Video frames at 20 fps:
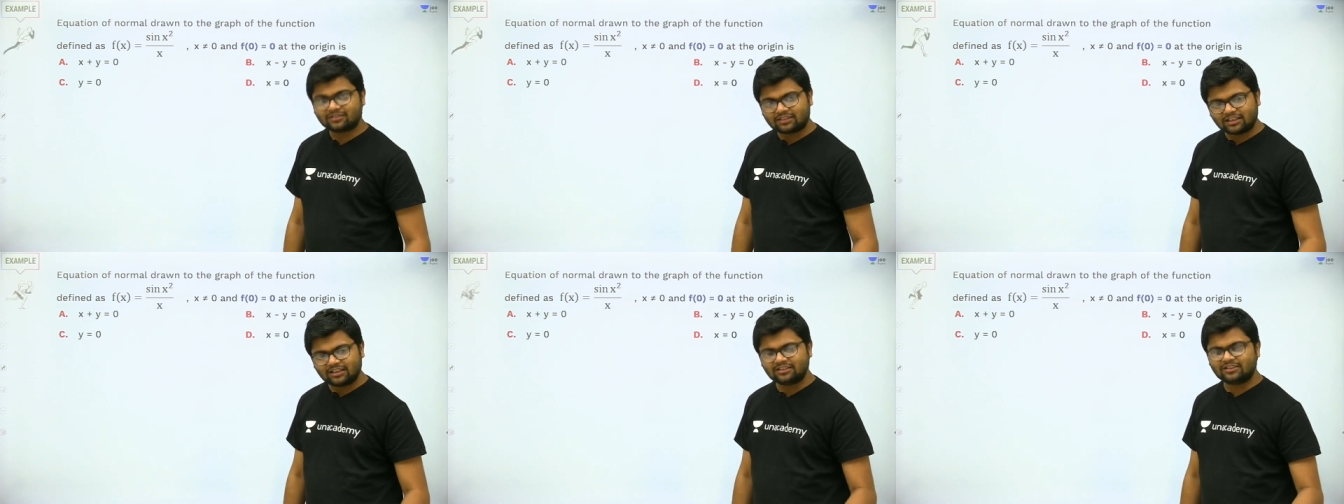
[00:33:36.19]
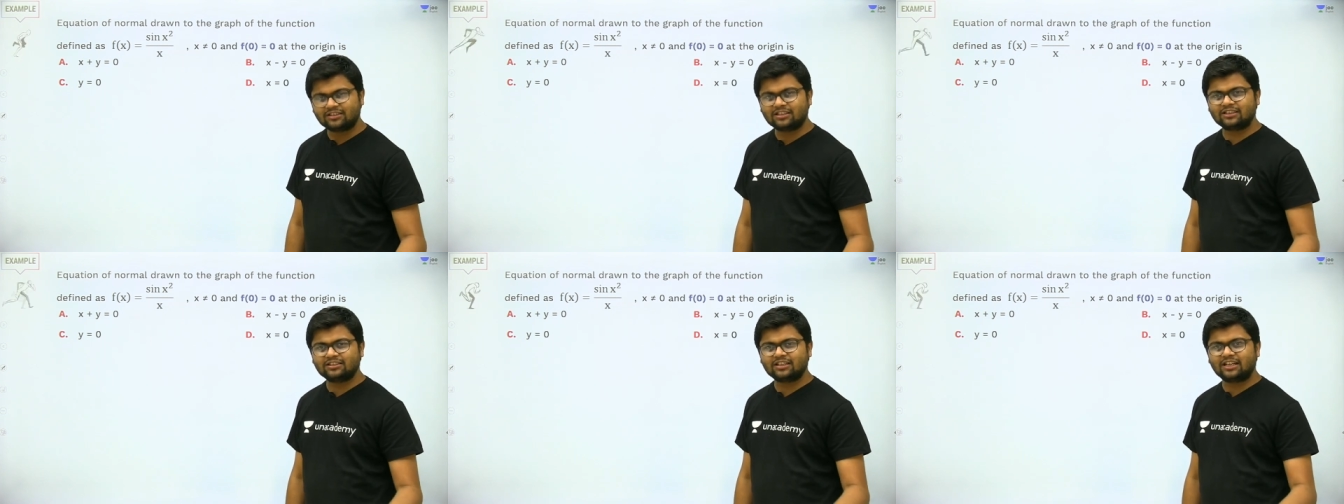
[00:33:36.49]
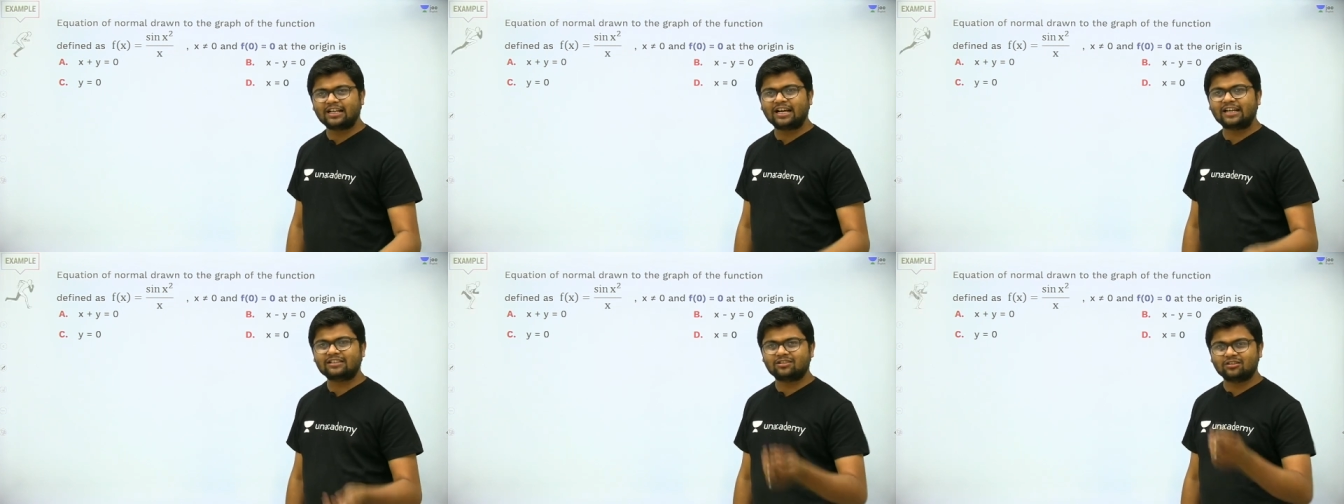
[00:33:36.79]
Since these
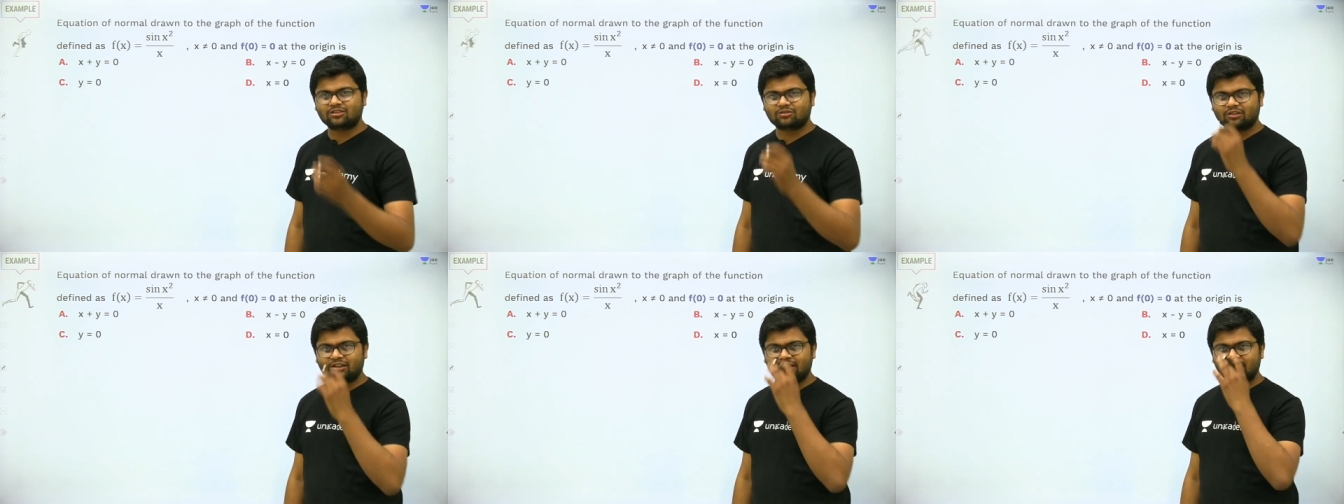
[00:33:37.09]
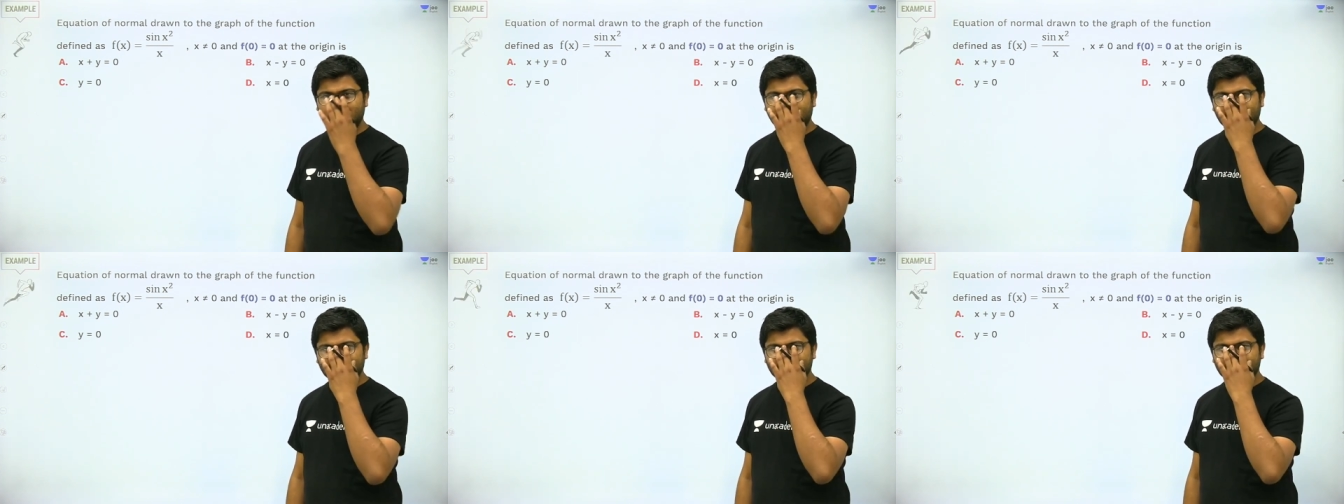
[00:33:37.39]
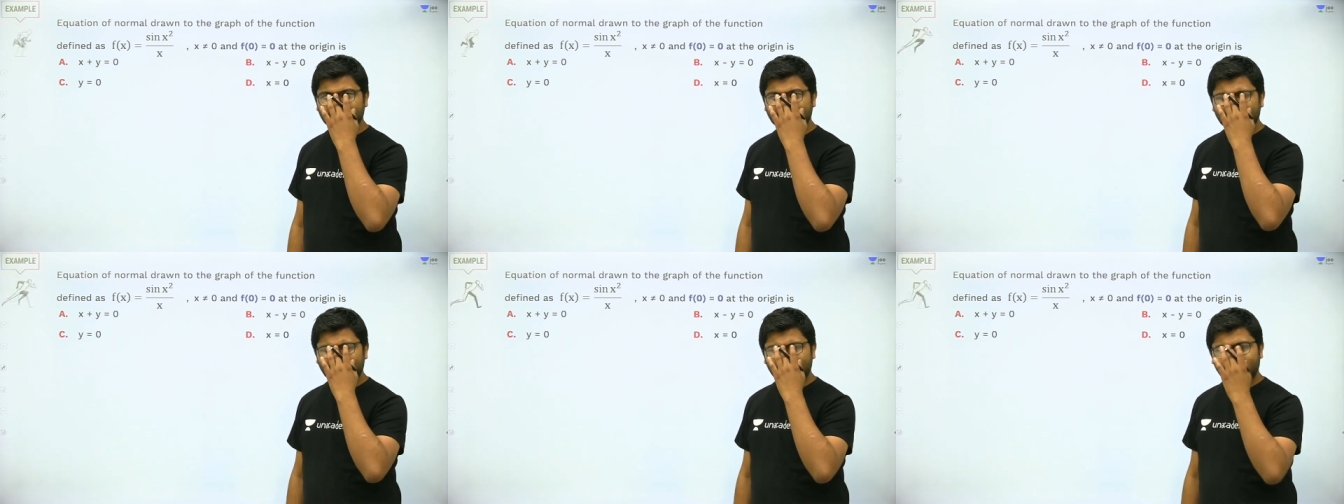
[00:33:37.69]
are x square and
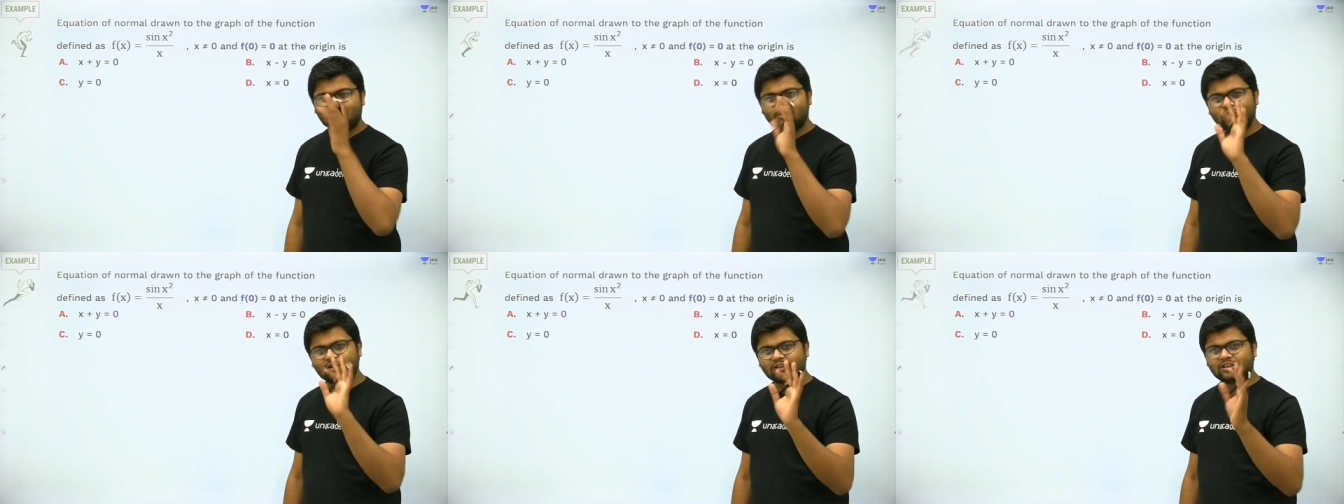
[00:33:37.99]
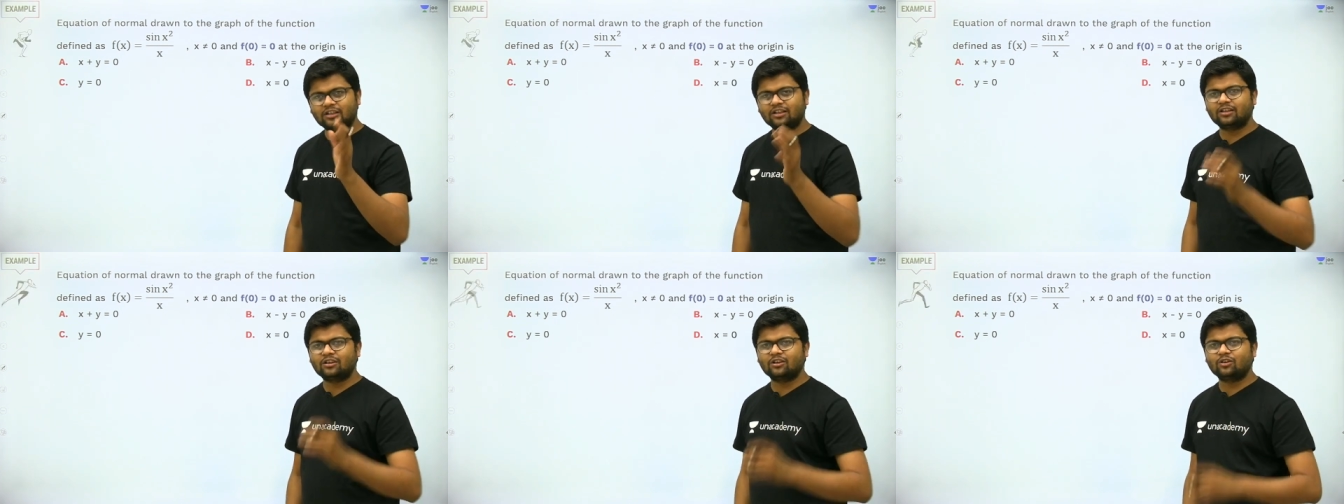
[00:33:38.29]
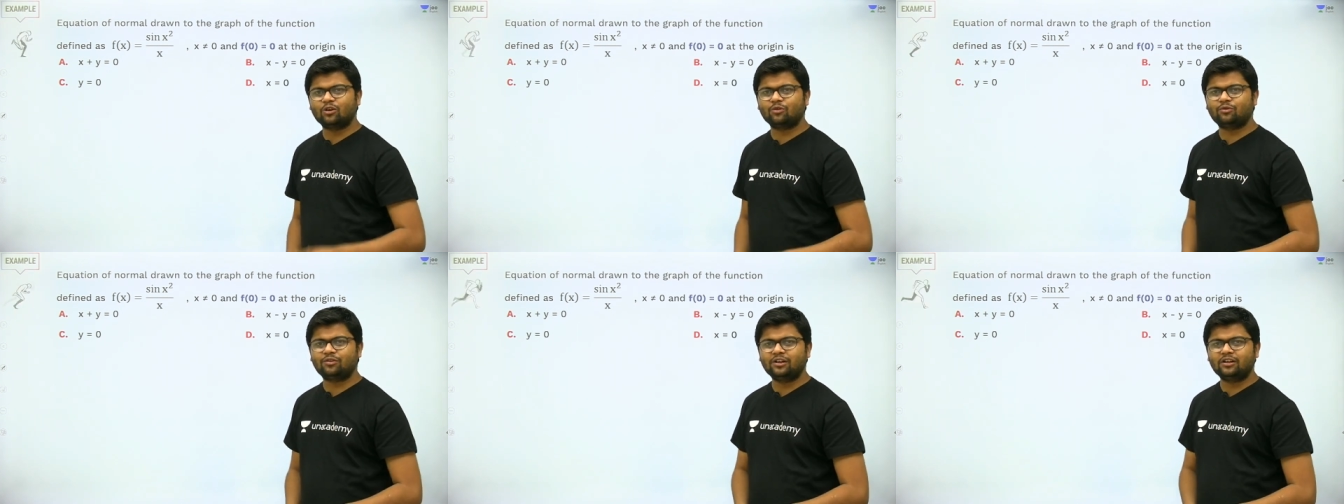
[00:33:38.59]
x, you are
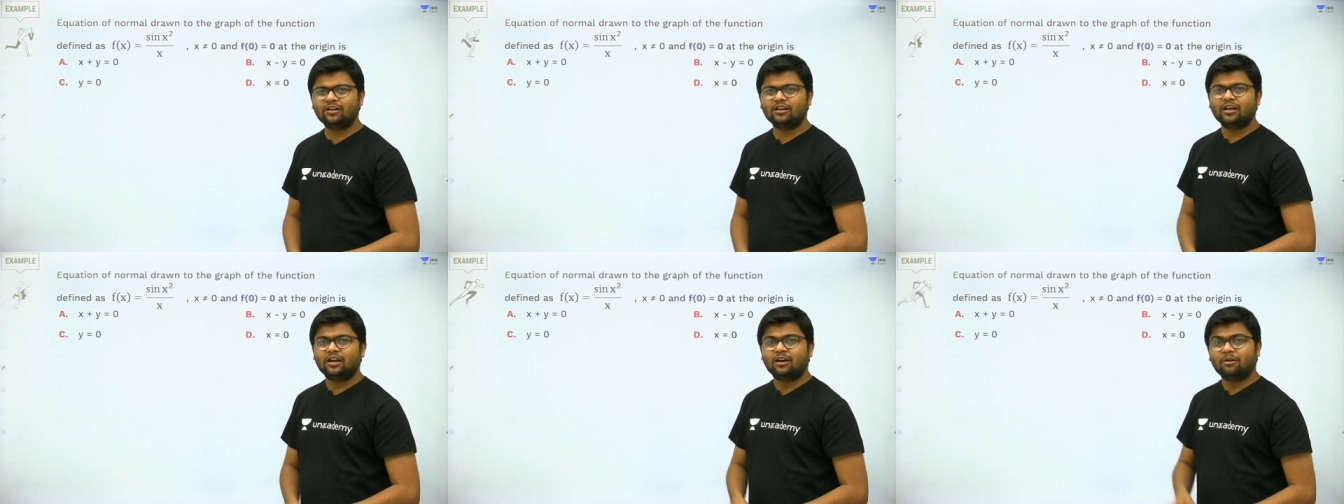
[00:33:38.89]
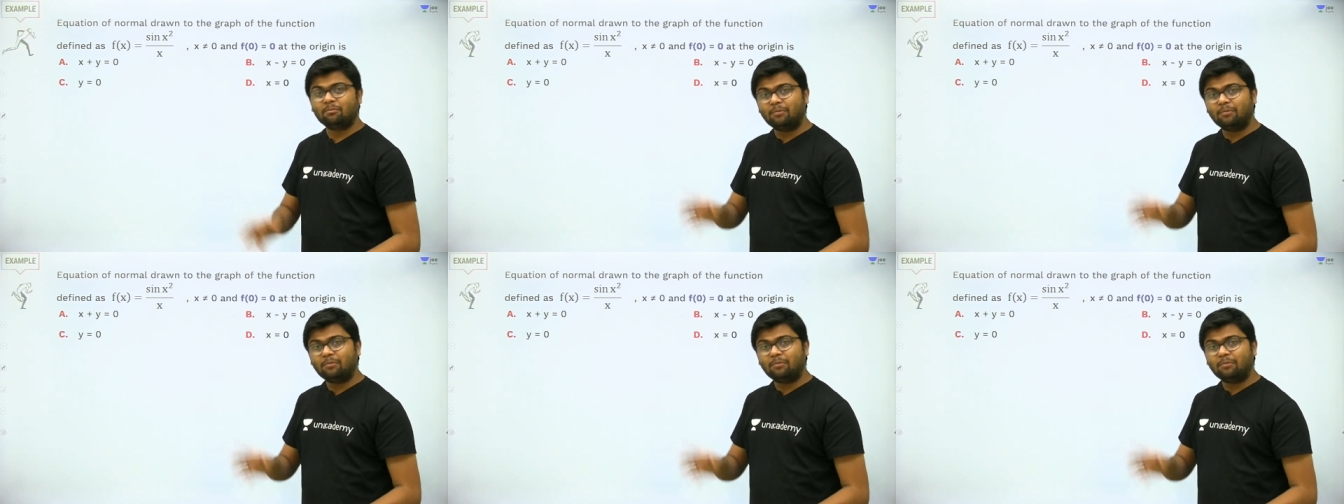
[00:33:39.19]
thinking of it.